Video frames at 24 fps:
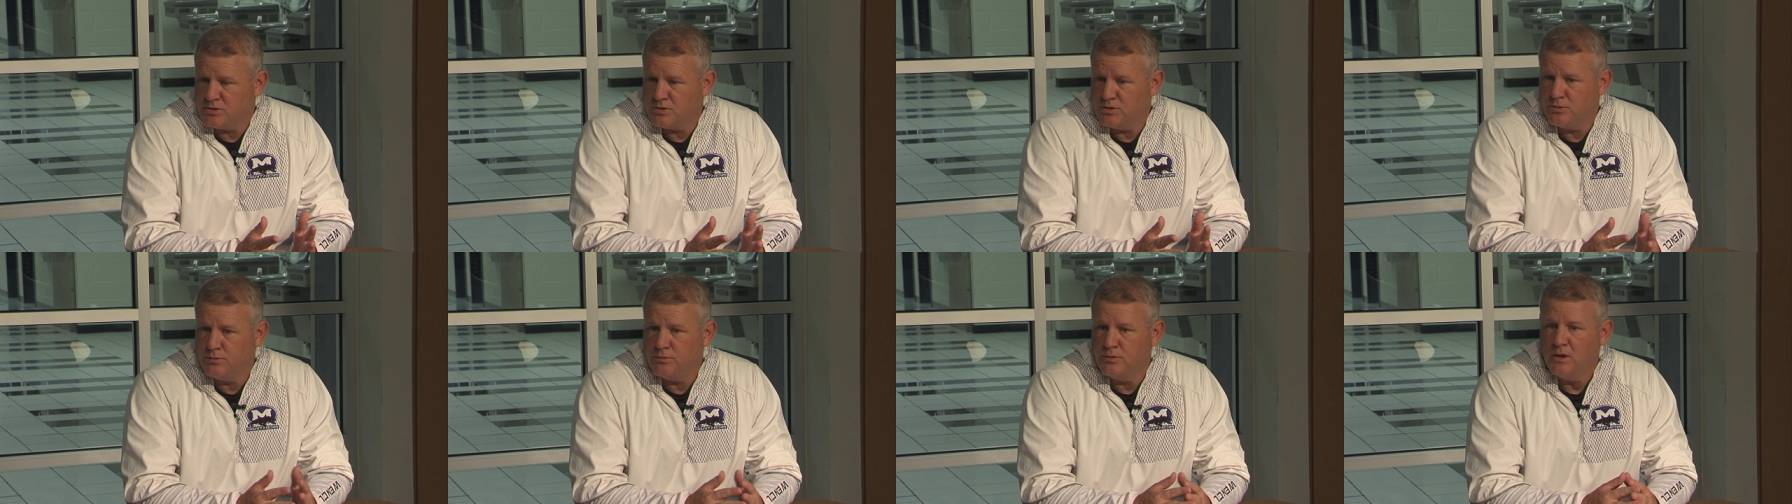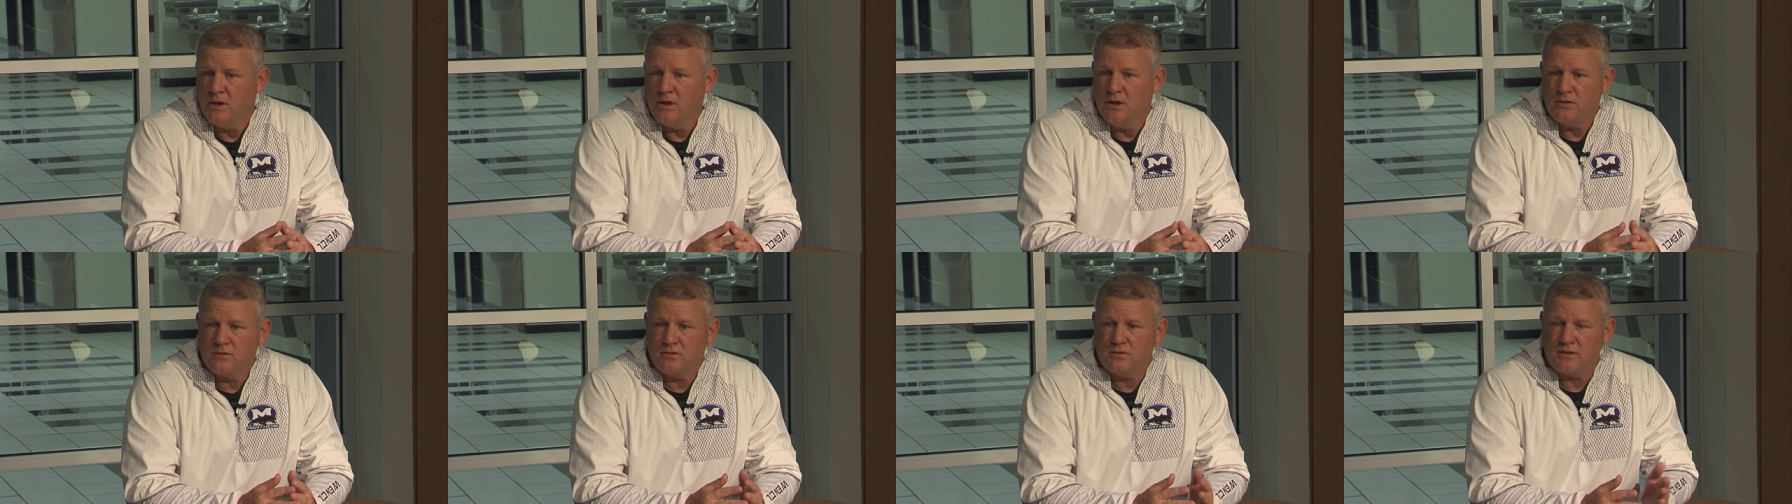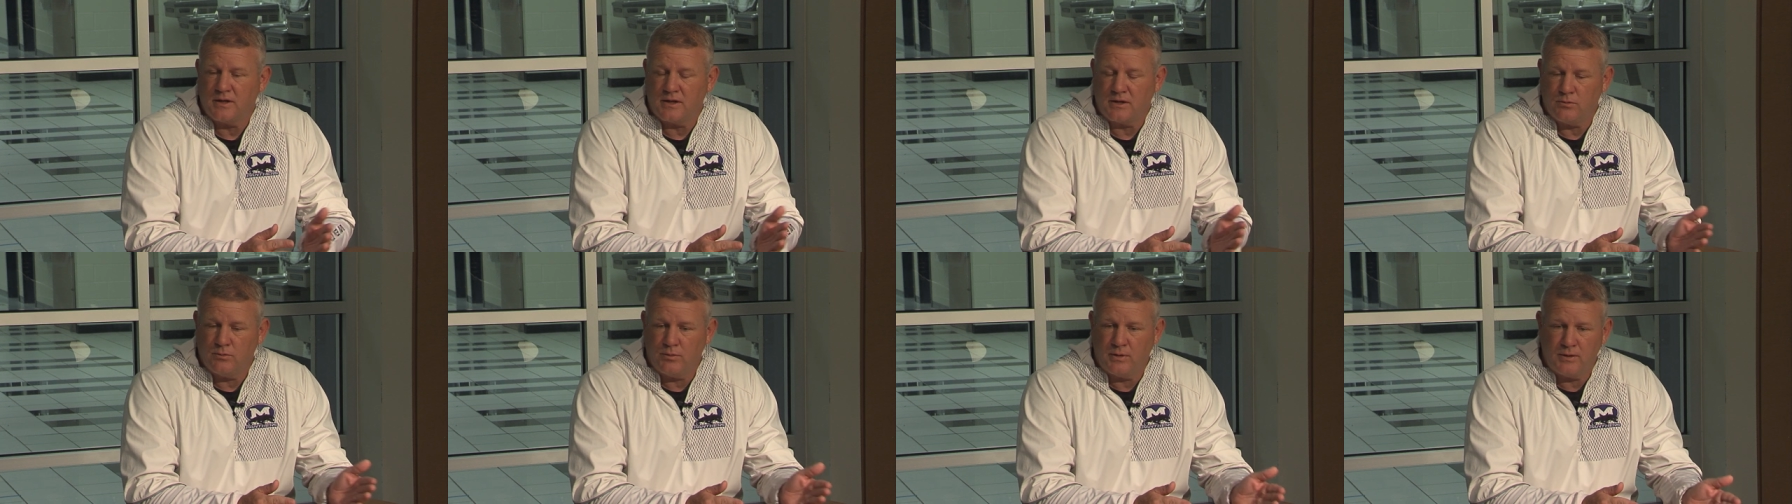to do to
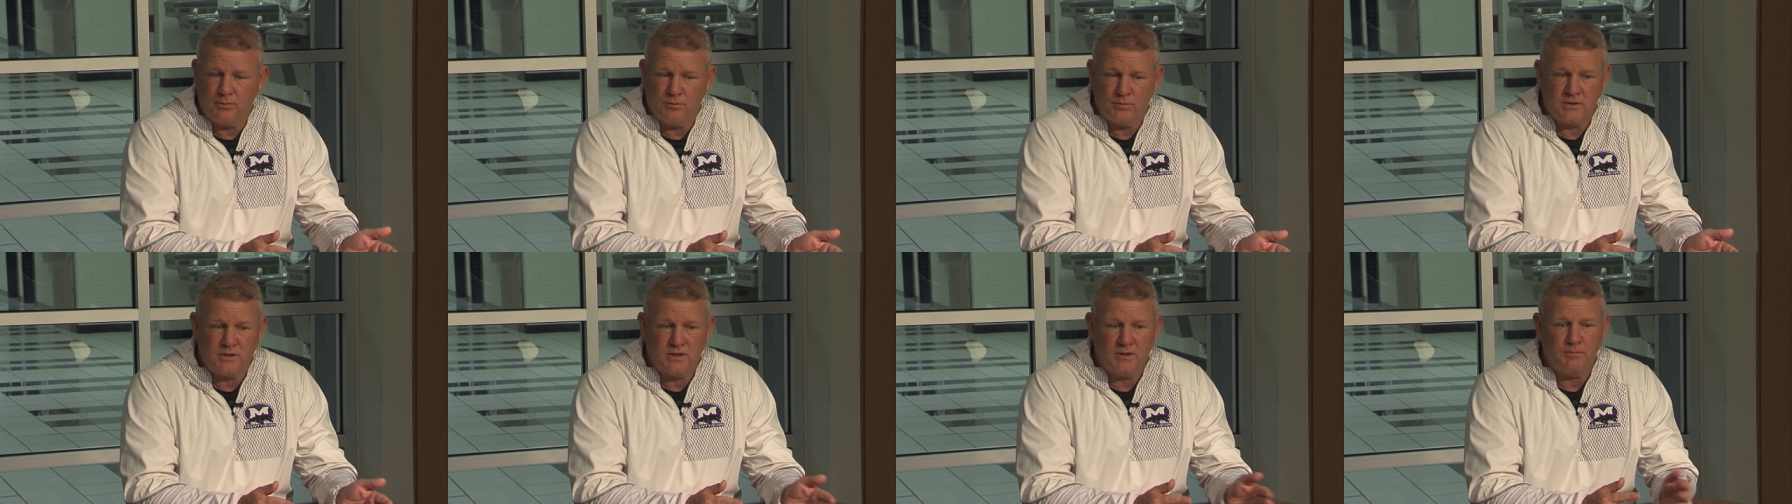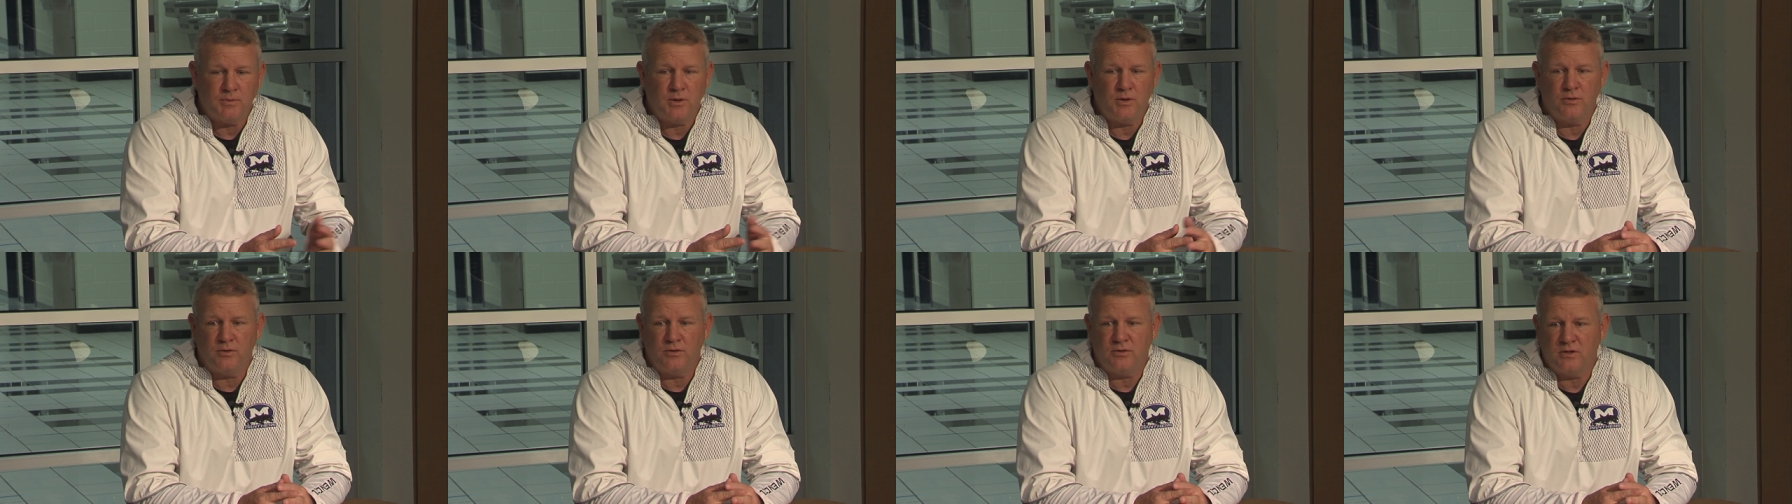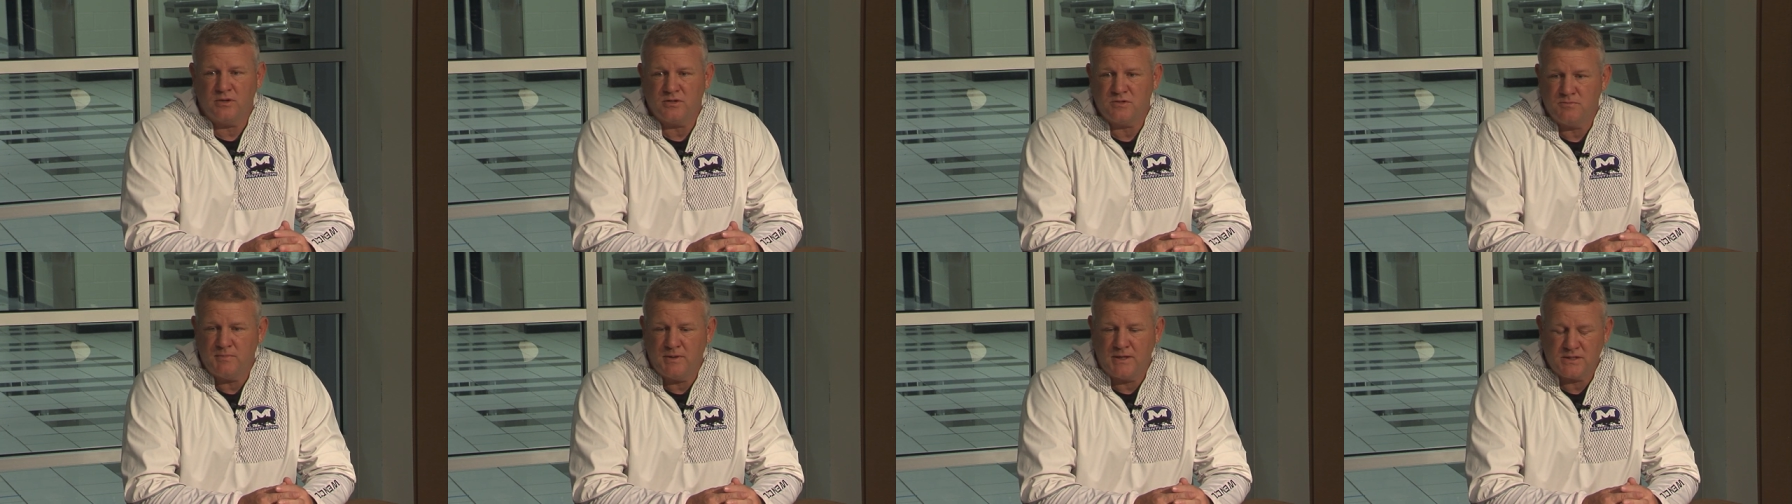take away what the opponent
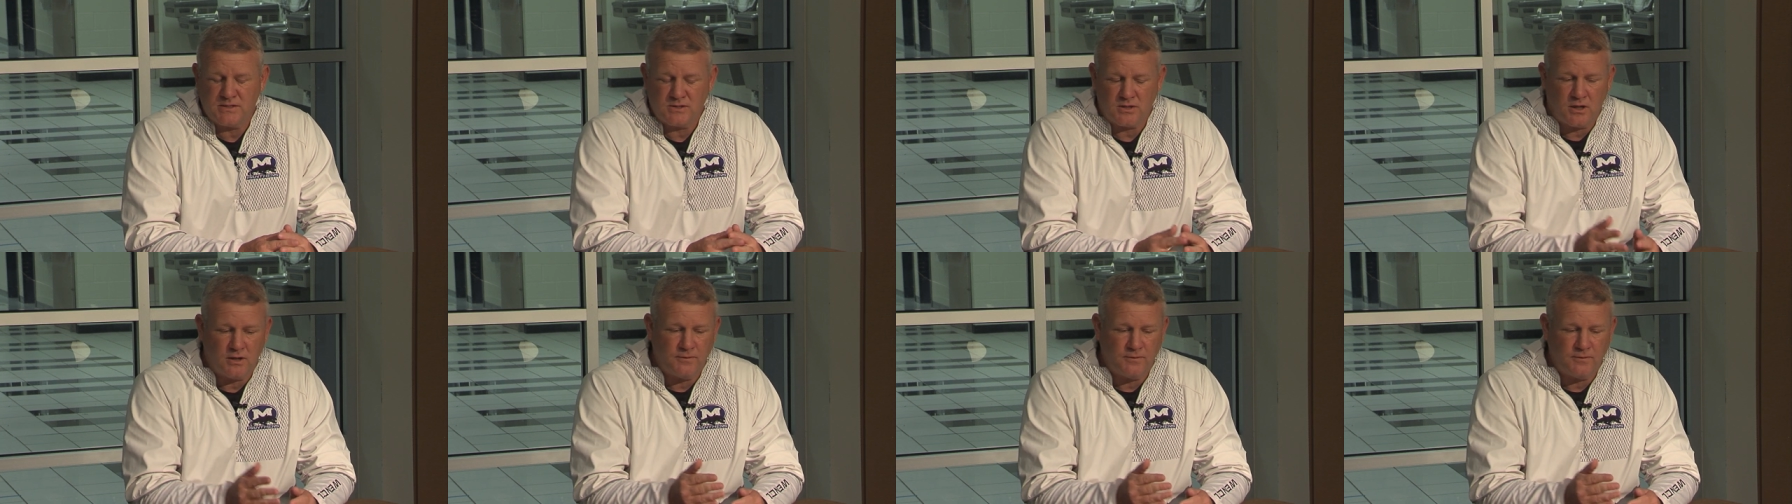does best.